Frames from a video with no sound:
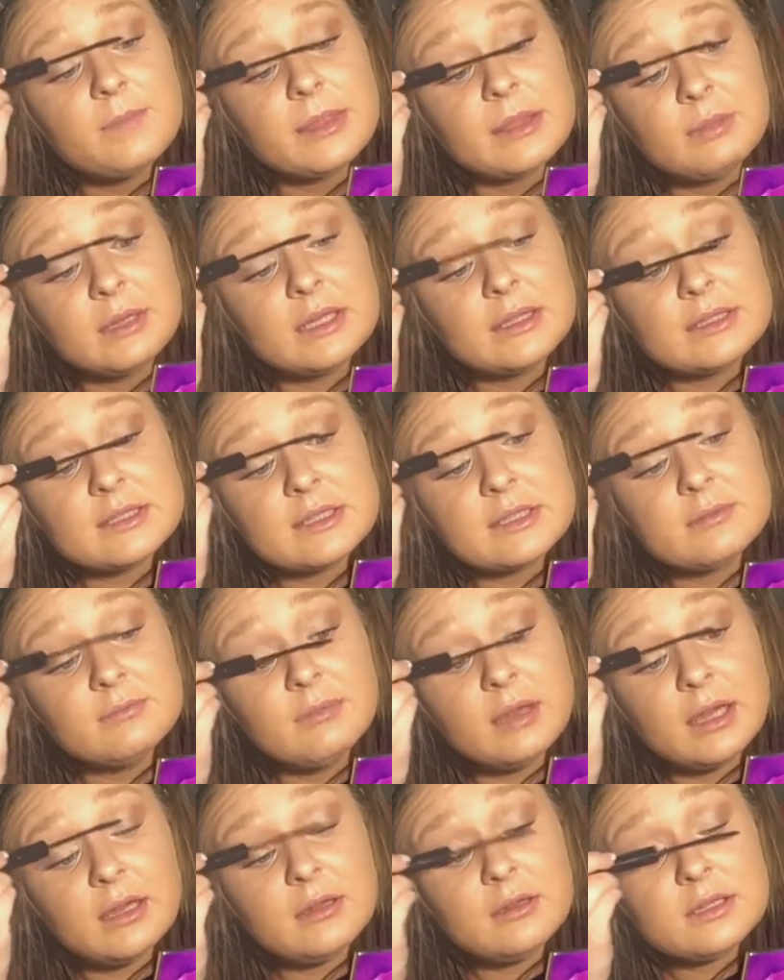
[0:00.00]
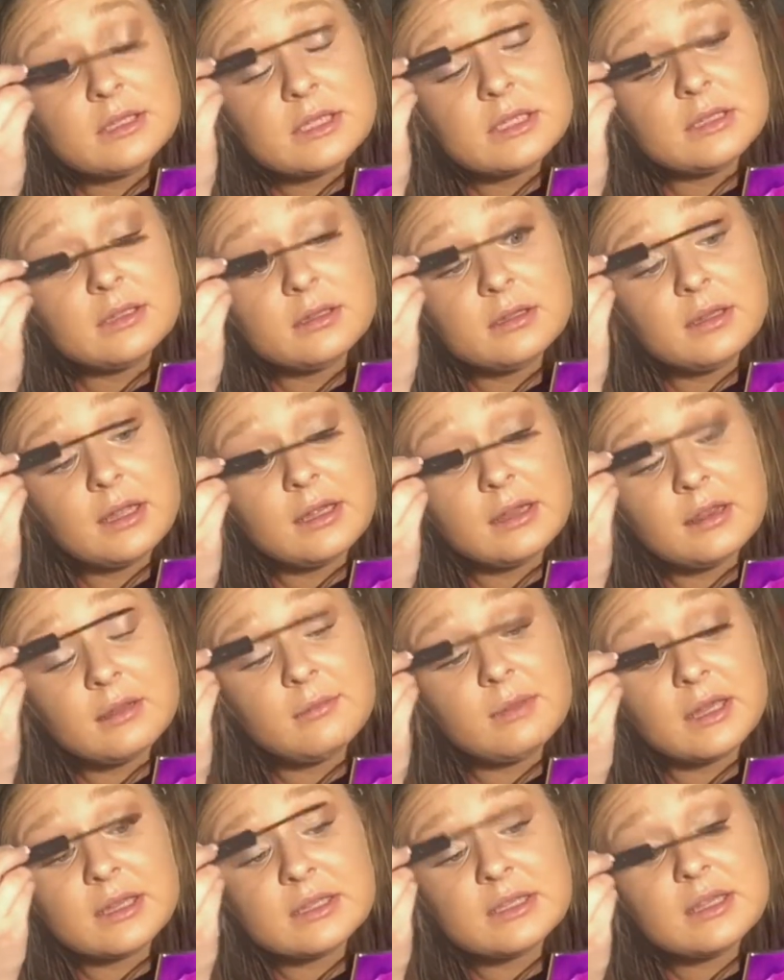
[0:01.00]
but it smells like the
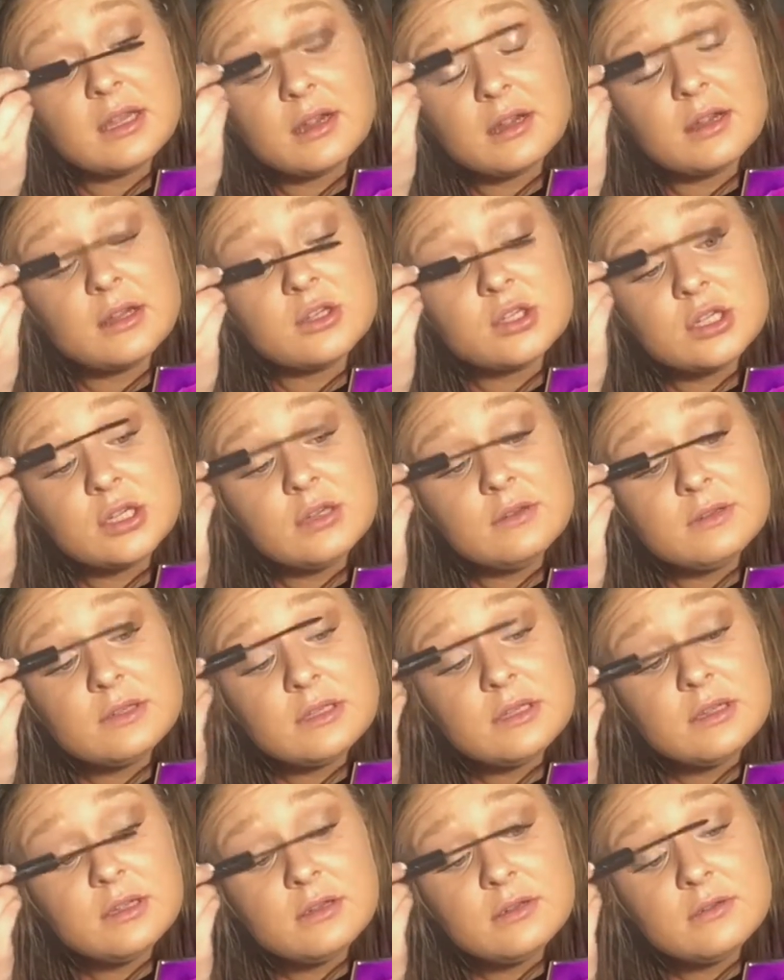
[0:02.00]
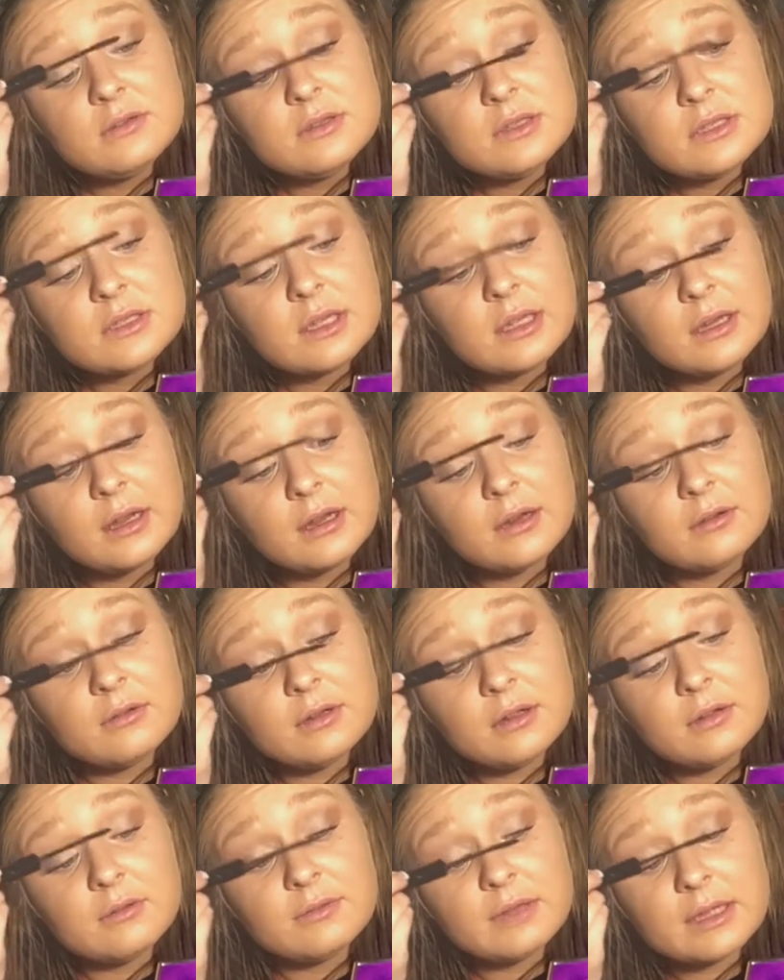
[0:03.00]
mascara she used to use, and I don't
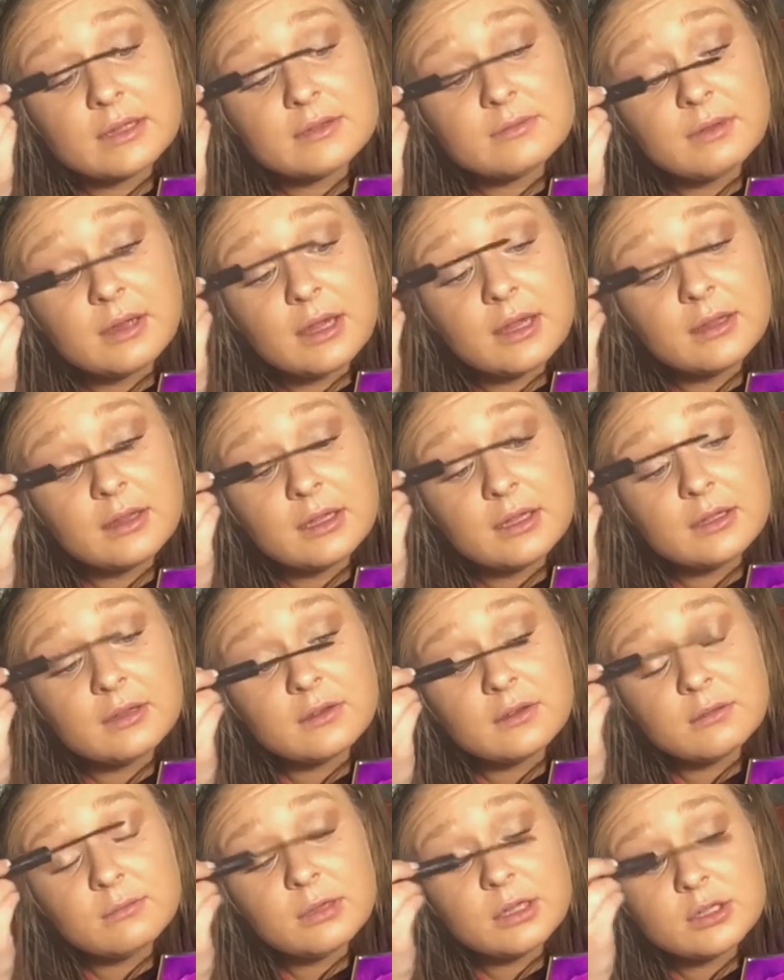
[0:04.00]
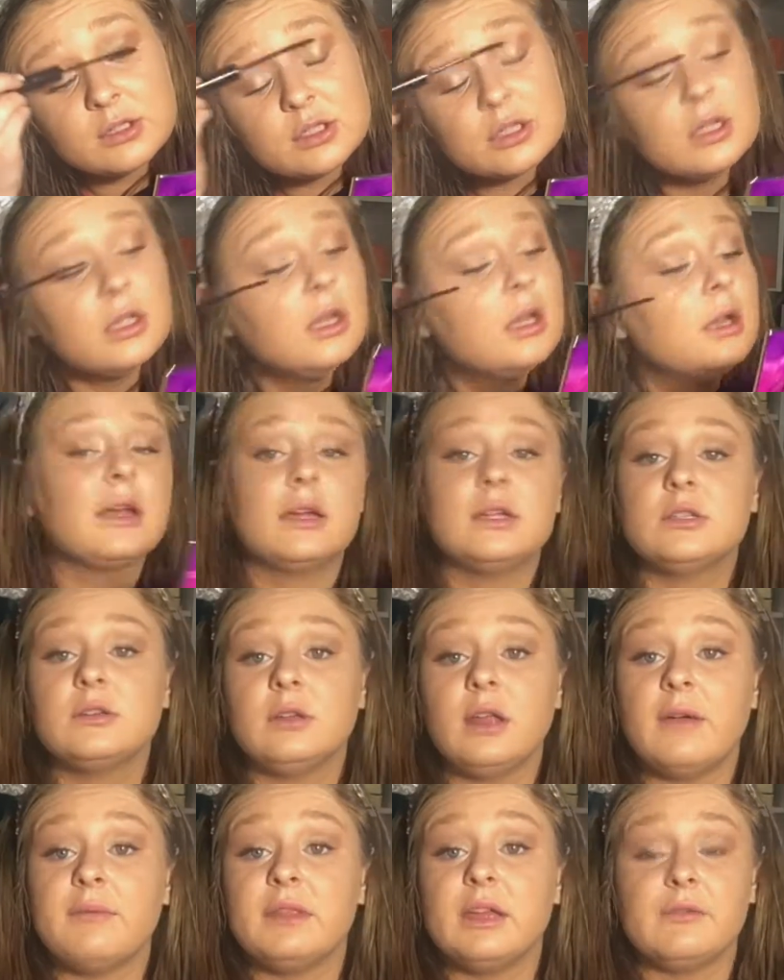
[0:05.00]
know if that's why I like it so much. Like, I do
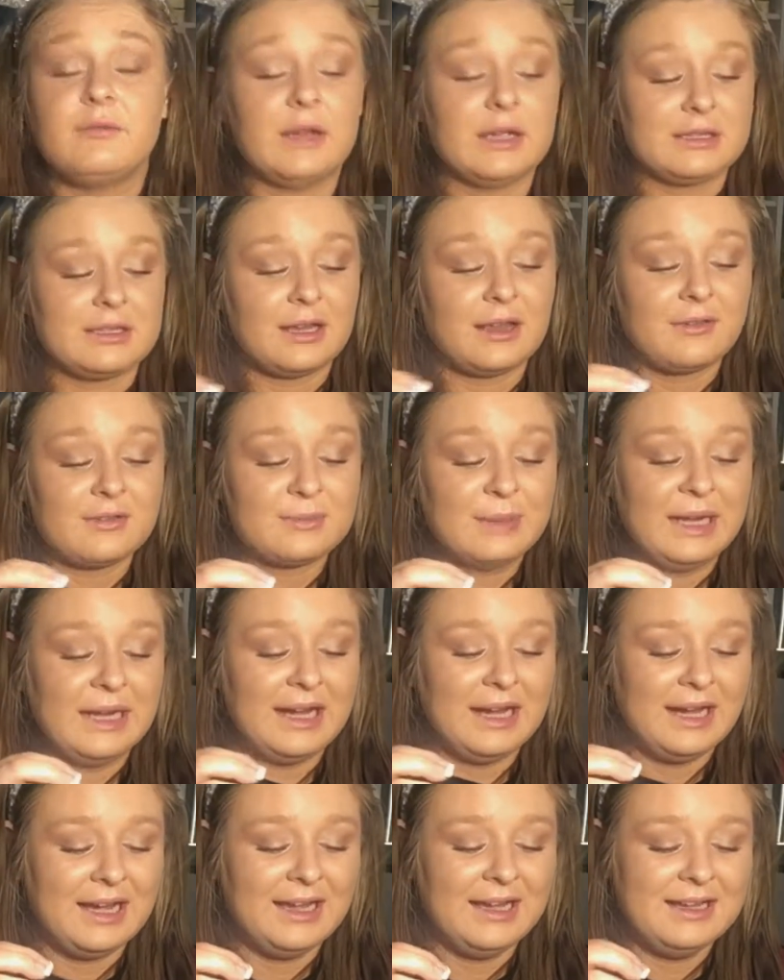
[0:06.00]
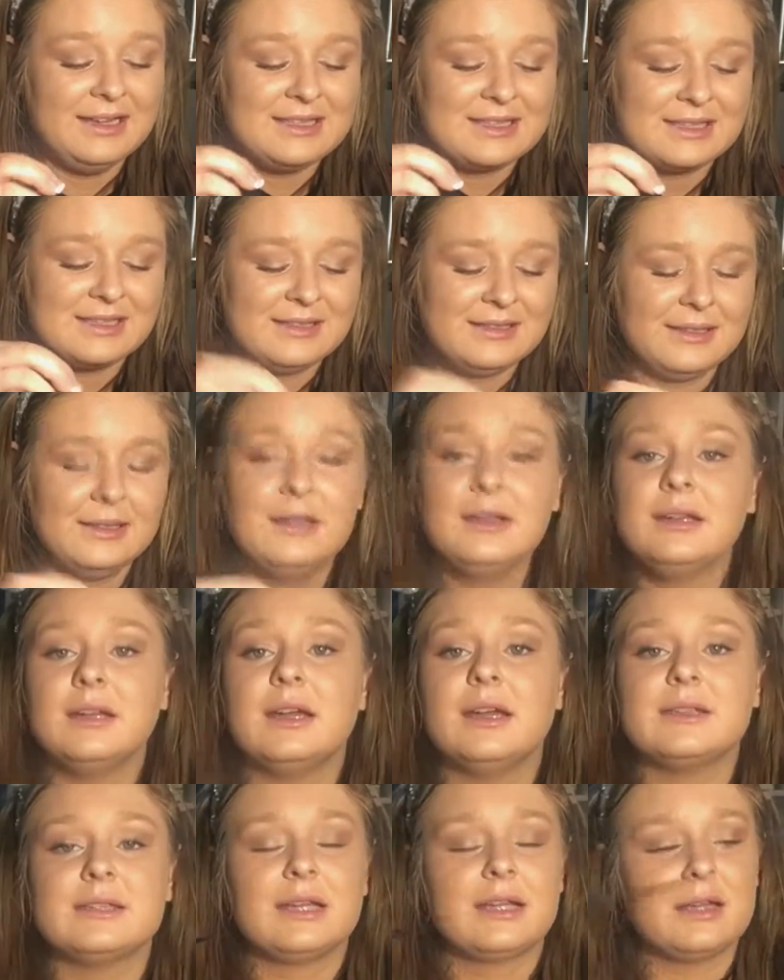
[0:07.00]
love the effect it gives my eyes. It
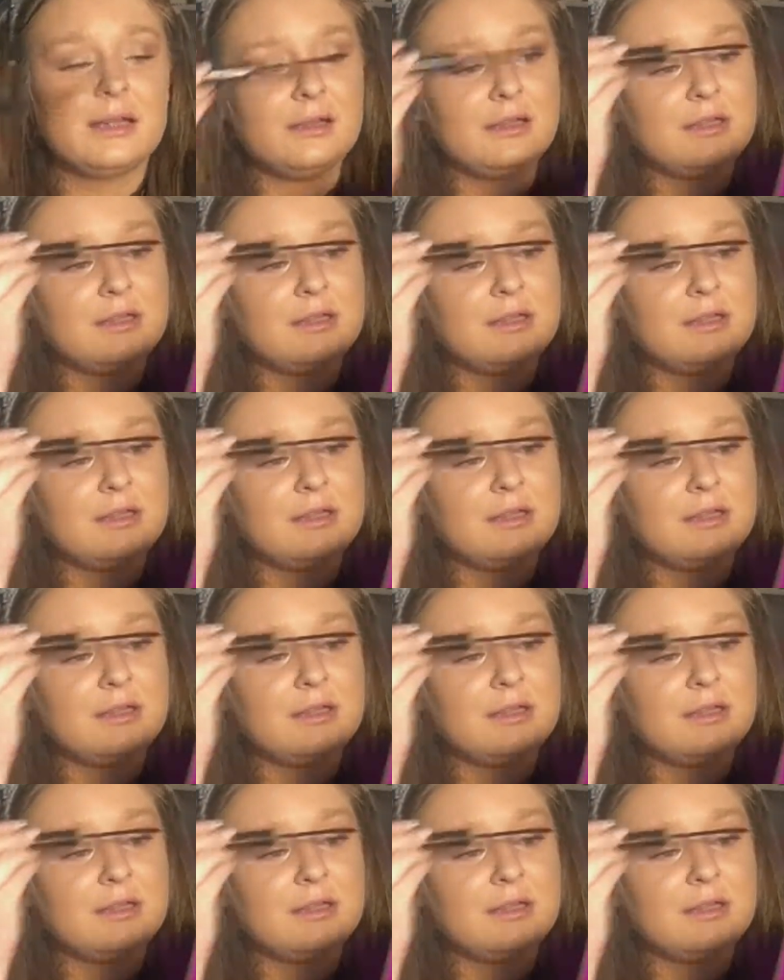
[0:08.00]
has like a